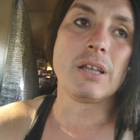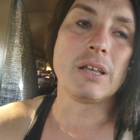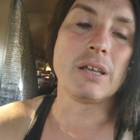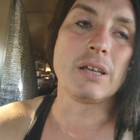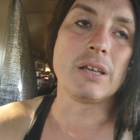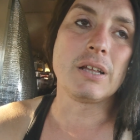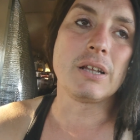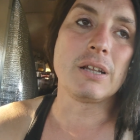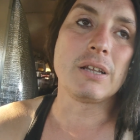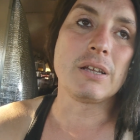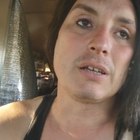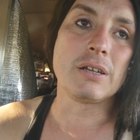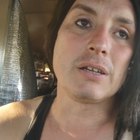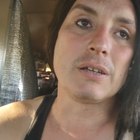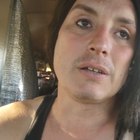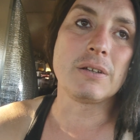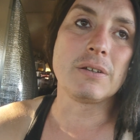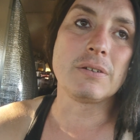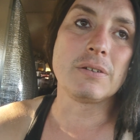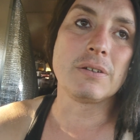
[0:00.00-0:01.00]
And
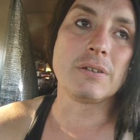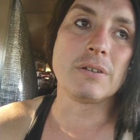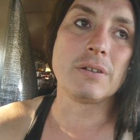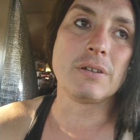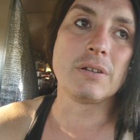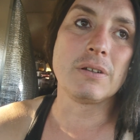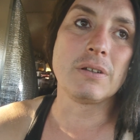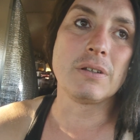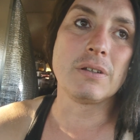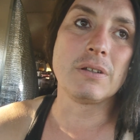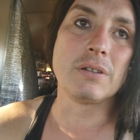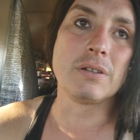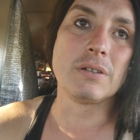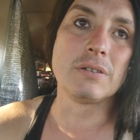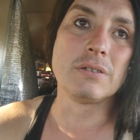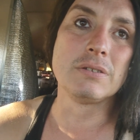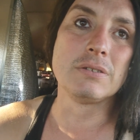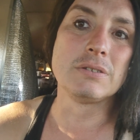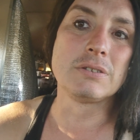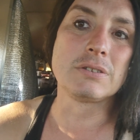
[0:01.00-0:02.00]
uh,
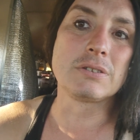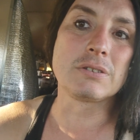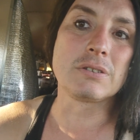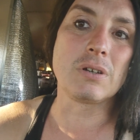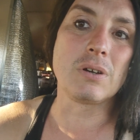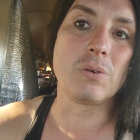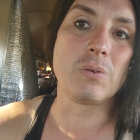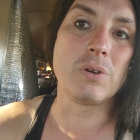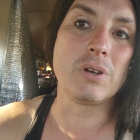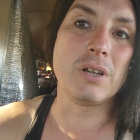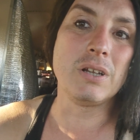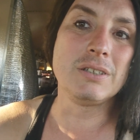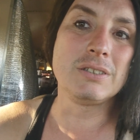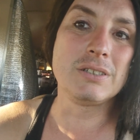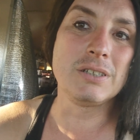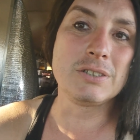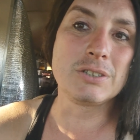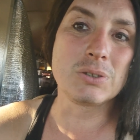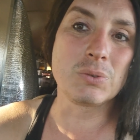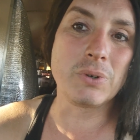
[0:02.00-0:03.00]
so, in
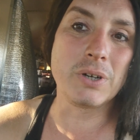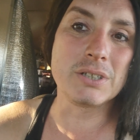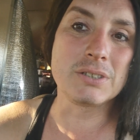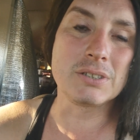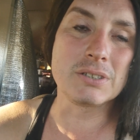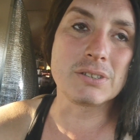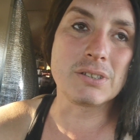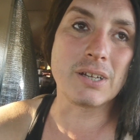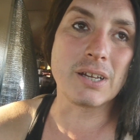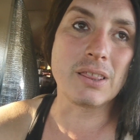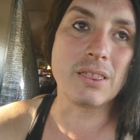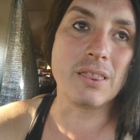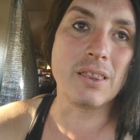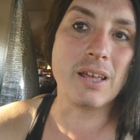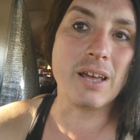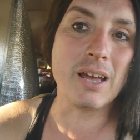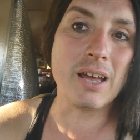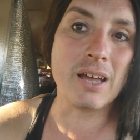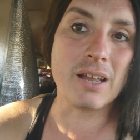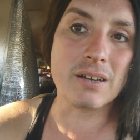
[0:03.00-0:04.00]
situations like
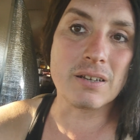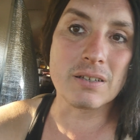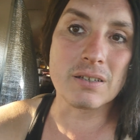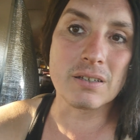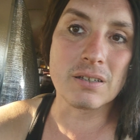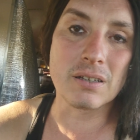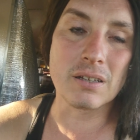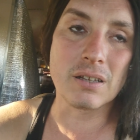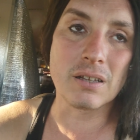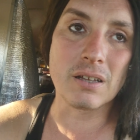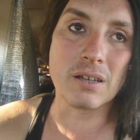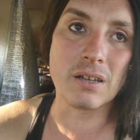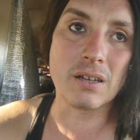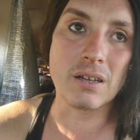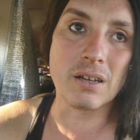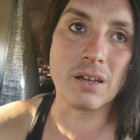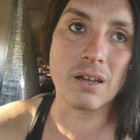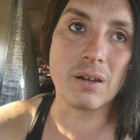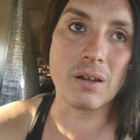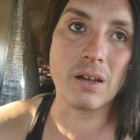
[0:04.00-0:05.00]
that,
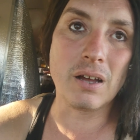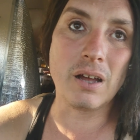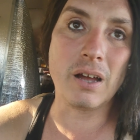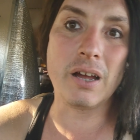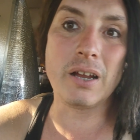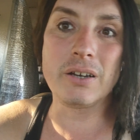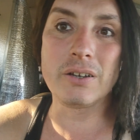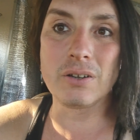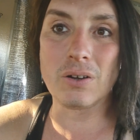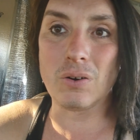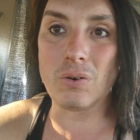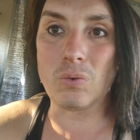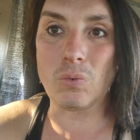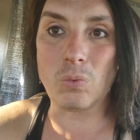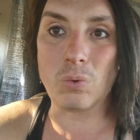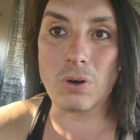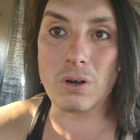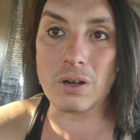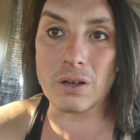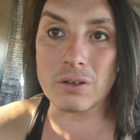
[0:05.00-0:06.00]
I don't
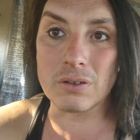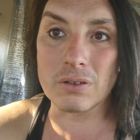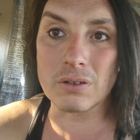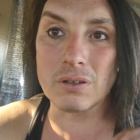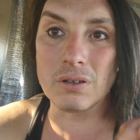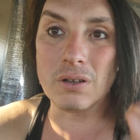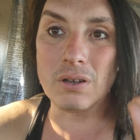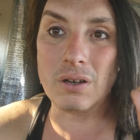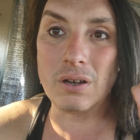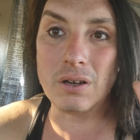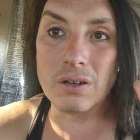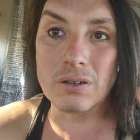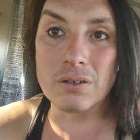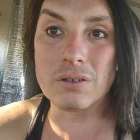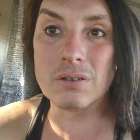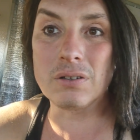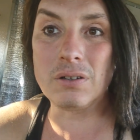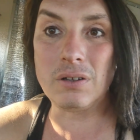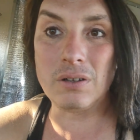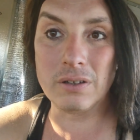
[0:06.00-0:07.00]
want
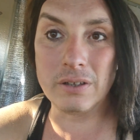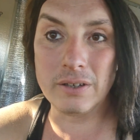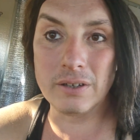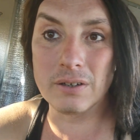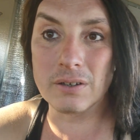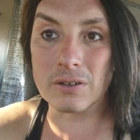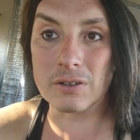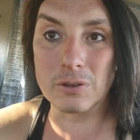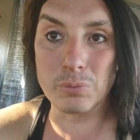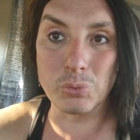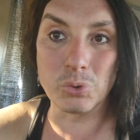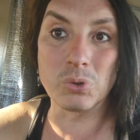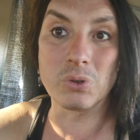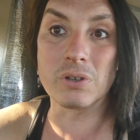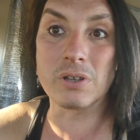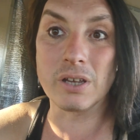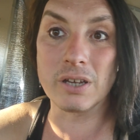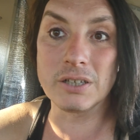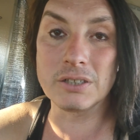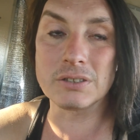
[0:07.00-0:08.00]
unclear
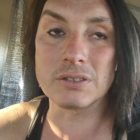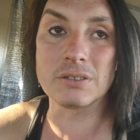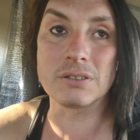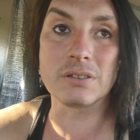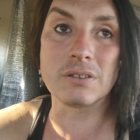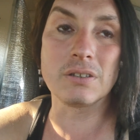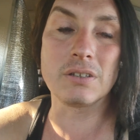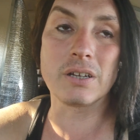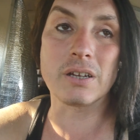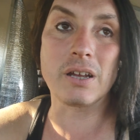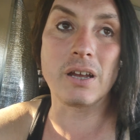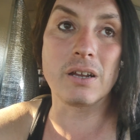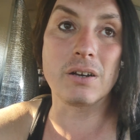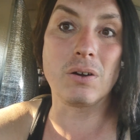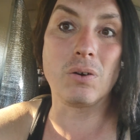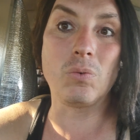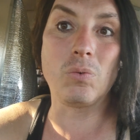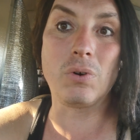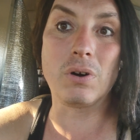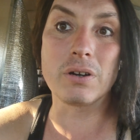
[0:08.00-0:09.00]
communication. Like, I
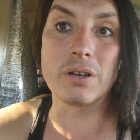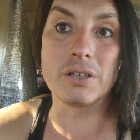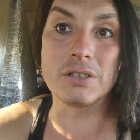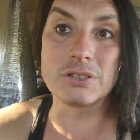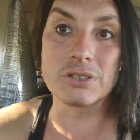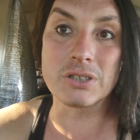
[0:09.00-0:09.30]
don't want a